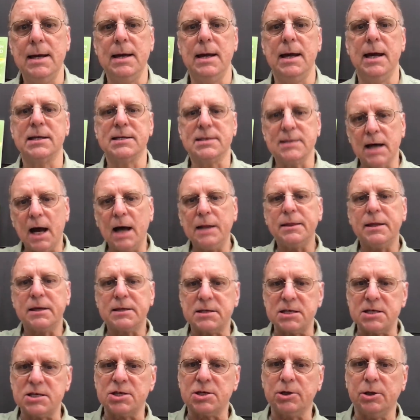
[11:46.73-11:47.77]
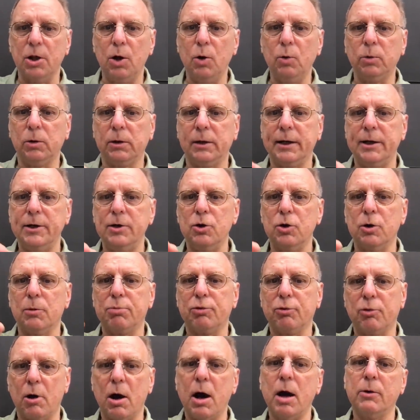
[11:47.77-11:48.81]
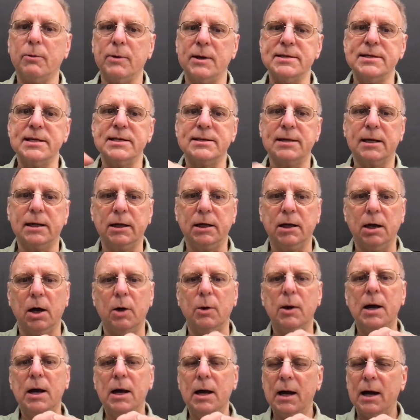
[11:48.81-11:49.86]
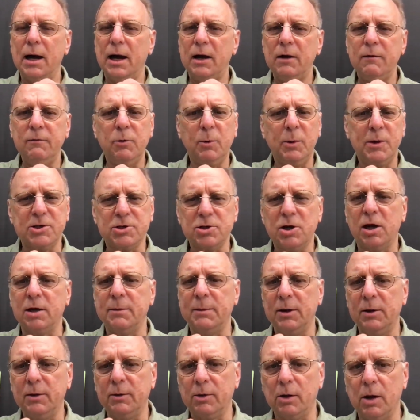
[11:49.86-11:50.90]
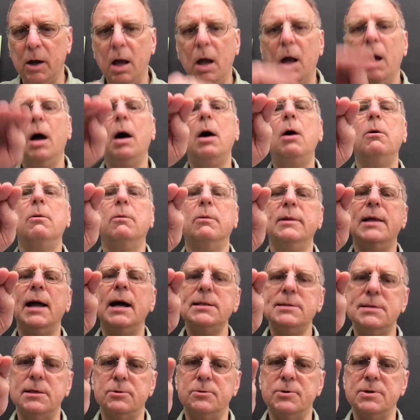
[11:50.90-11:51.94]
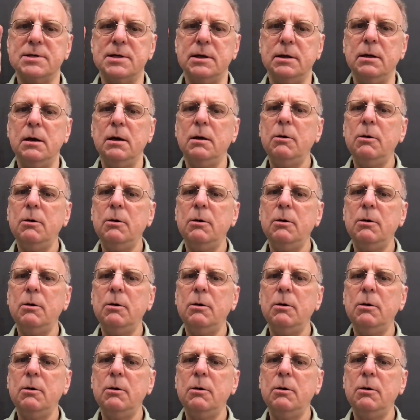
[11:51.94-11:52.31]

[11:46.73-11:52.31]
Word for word: It's not like this slow linear progress. They suddenly go, I don't even know what they're talking about. Go, oh, that's interesting.